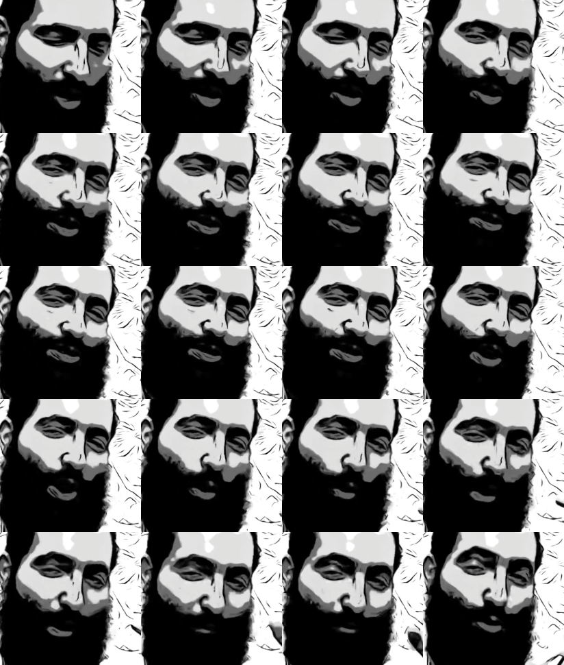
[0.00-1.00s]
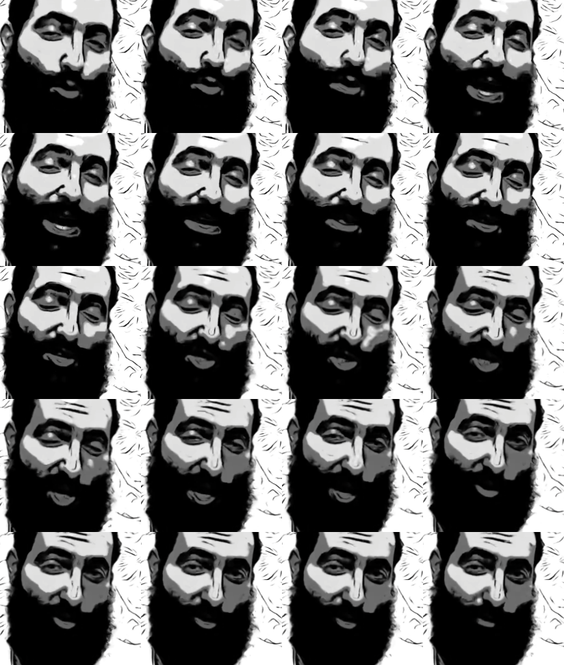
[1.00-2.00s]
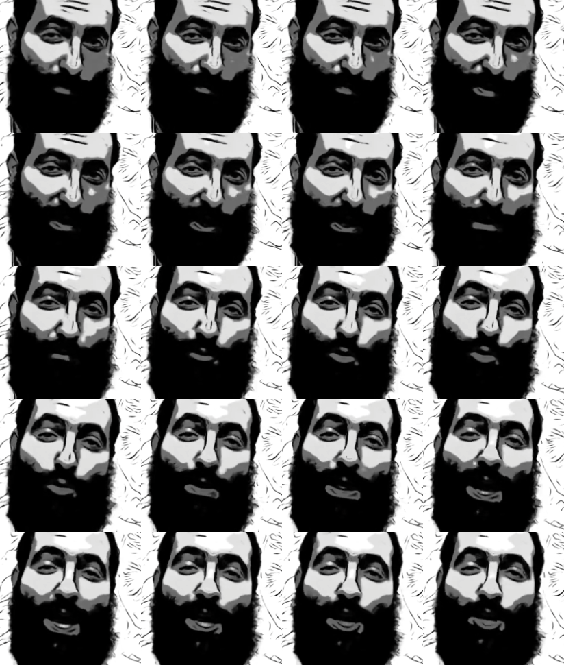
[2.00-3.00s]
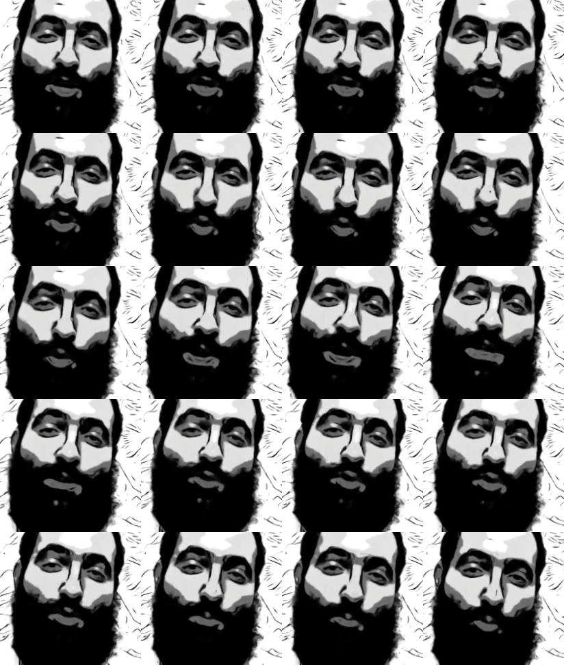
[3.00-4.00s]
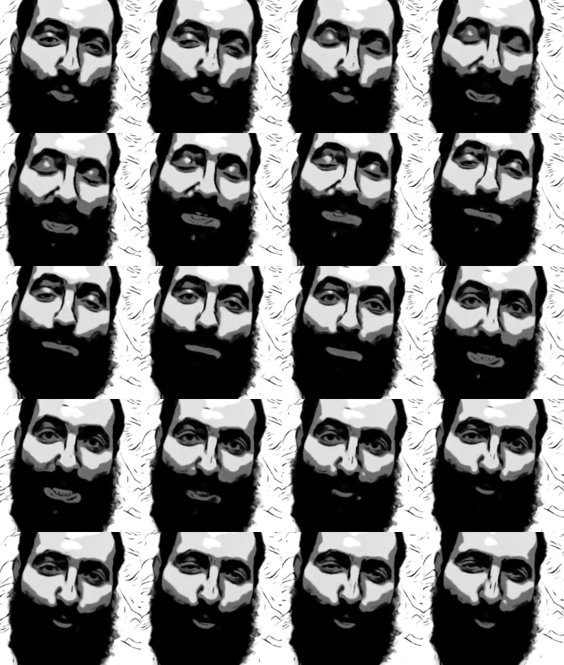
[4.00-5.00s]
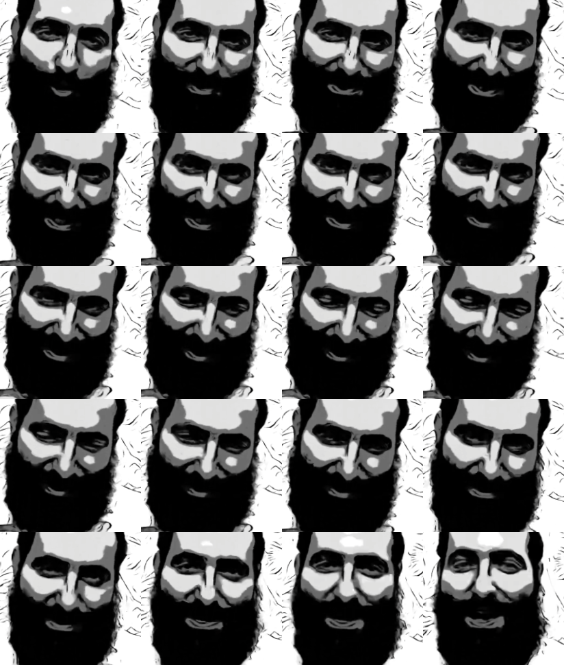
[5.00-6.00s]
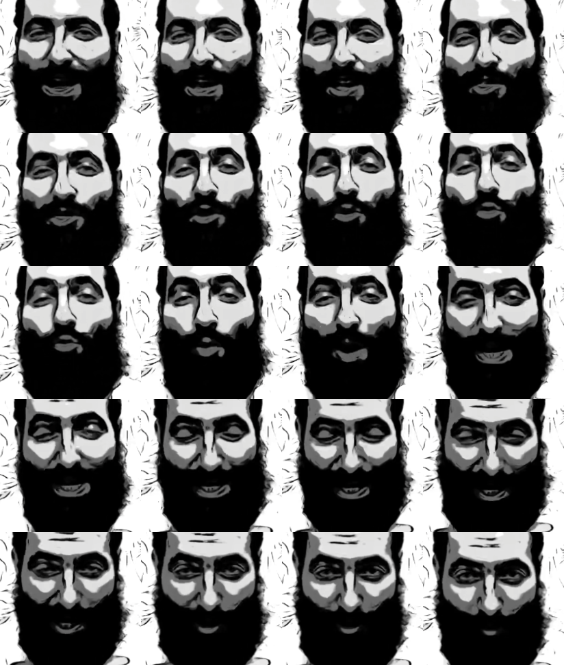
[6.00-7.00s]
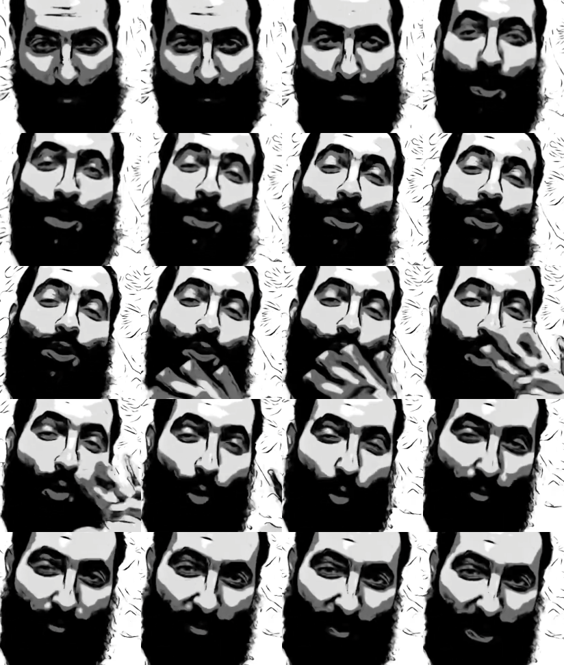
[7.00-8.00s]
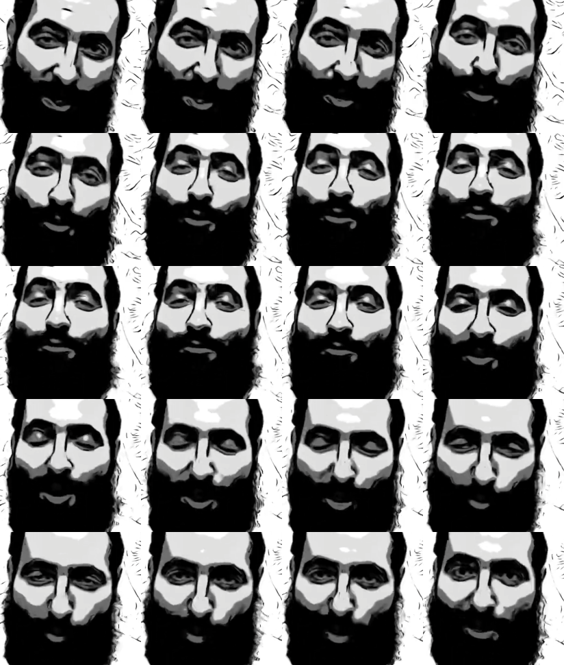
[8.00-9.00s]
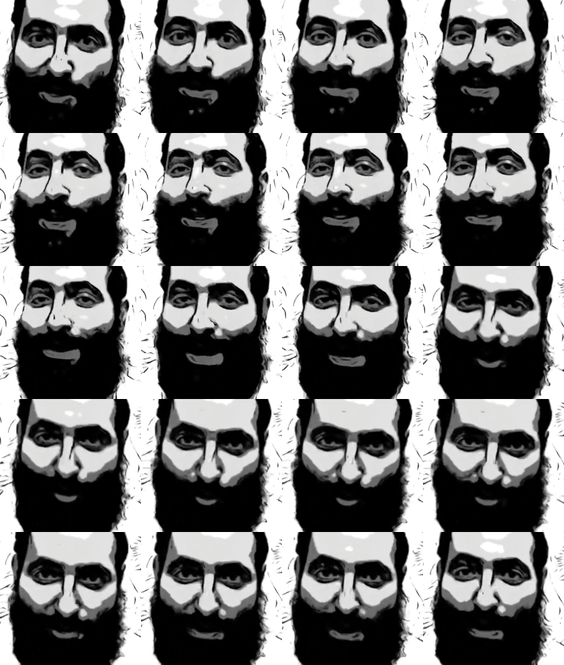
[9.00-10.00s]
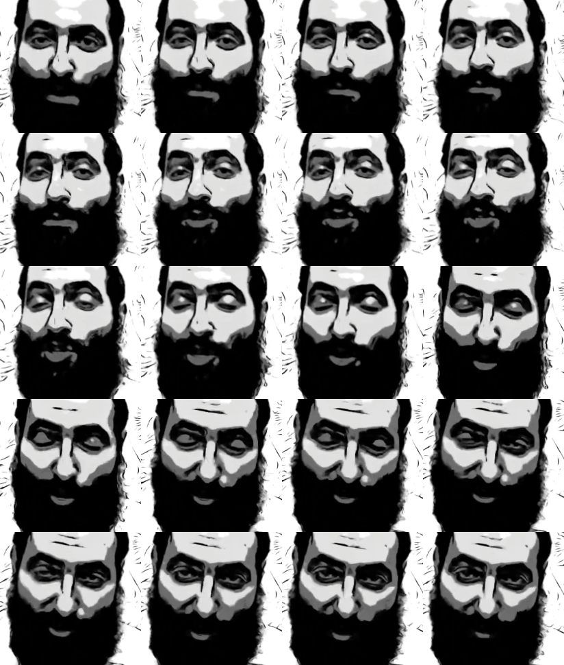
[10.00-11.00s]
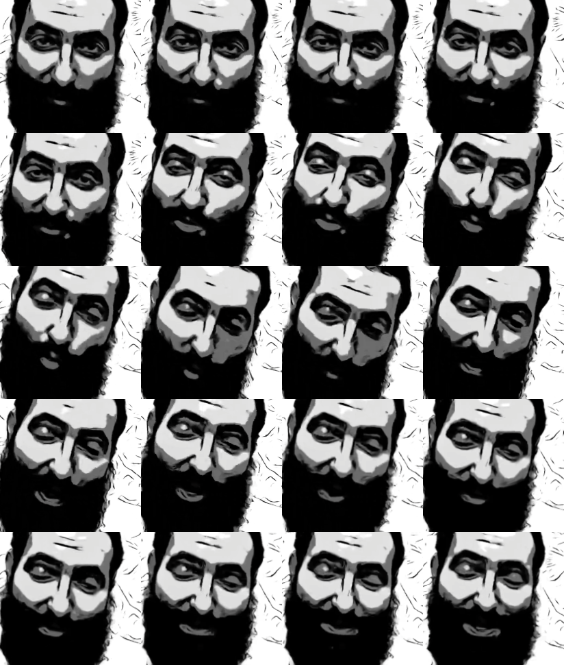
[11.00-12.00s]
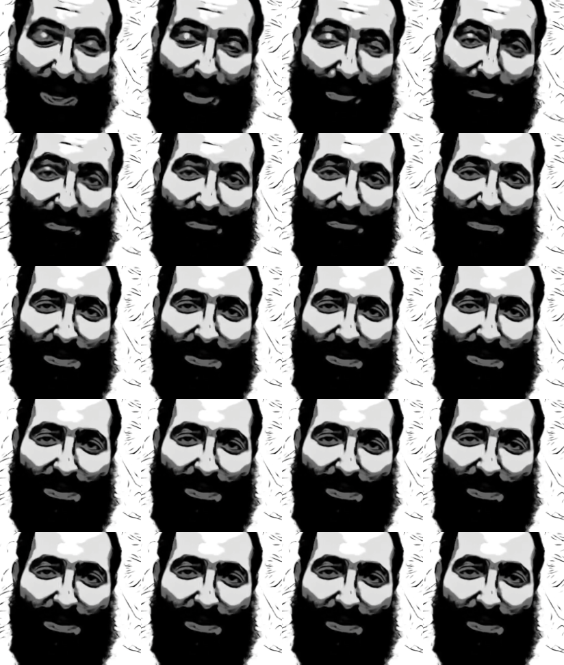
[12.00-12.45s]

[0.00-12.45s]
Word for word: So if you like this channel, if you like short and to the point, meaningful thoughts and ideas, then right now, go over there, follow us, like our stuff, share our stuff, do all that good stuff.